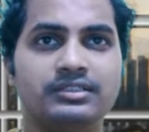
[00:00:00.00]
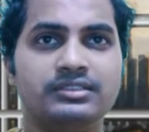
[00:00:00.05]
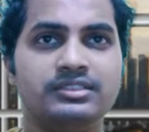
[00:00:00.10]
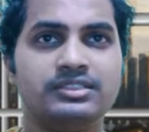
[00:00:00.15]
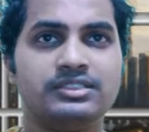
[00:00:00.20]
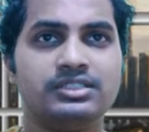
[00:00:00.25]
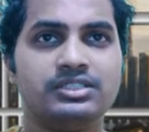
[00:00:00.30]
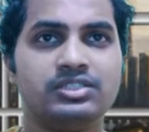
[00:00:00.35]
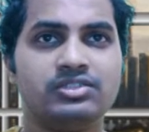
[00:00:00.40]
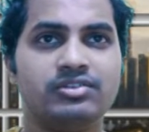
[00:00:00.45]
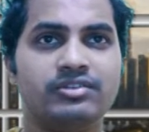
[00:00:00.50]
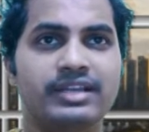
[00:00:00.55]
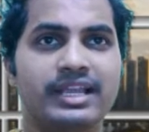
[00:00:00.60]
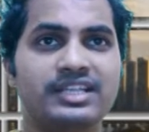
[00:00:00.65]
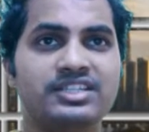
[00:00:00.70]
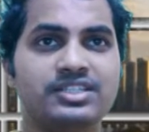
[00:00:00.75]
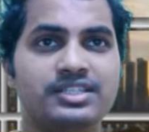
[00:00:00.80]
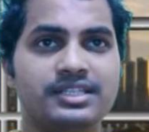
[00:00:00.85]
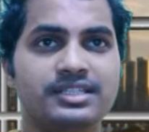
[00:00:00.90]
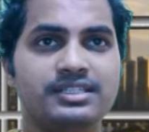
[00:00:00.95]

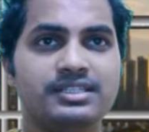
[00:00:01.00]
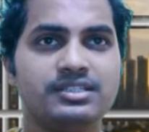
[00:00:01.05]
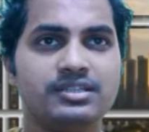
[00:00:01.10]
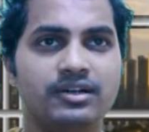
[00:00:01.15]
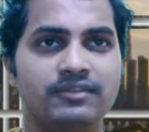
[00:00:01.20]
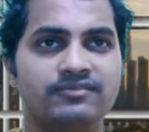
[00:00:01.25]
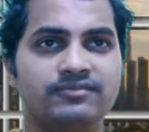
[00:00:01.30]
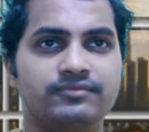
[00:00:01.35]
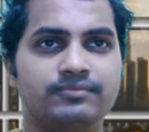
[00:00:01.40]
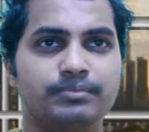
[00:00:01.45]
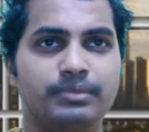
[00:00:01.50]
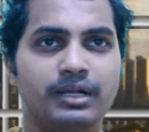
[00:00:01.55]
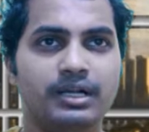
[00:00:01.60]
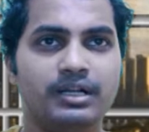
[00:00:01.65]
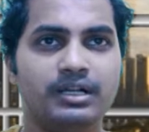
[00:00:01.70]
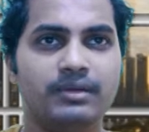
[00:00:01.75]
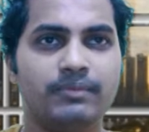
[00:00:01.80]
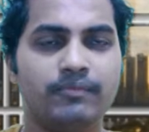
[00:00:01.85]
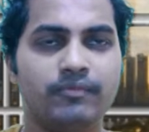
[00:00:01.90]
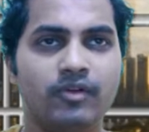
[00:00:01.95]
constellations of
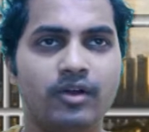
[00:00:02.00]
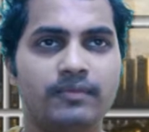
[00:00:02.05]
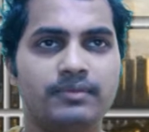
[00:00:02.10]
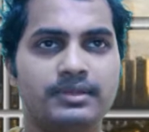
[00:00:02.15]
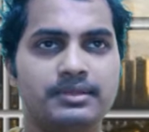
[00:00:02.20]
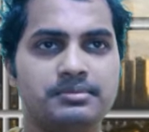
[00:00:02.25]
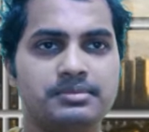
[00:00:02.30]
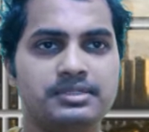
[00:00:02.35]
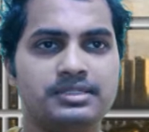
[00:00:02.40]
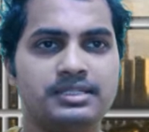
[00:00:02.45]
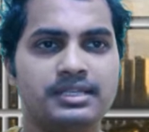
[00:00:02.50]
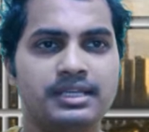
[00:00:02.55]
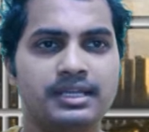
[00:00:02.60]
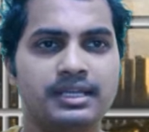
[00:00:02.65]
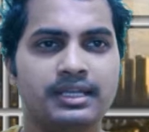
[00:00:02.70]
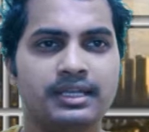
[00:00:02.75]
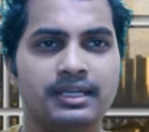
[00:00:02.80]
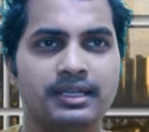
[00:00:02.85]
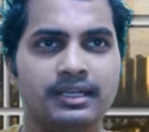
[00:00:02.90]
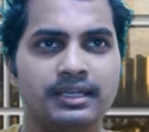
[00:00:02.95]

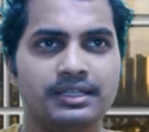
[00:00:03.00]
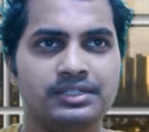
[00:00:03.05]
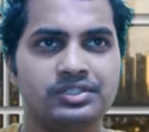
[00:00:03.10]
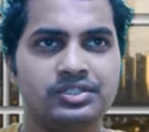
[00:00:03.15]
problems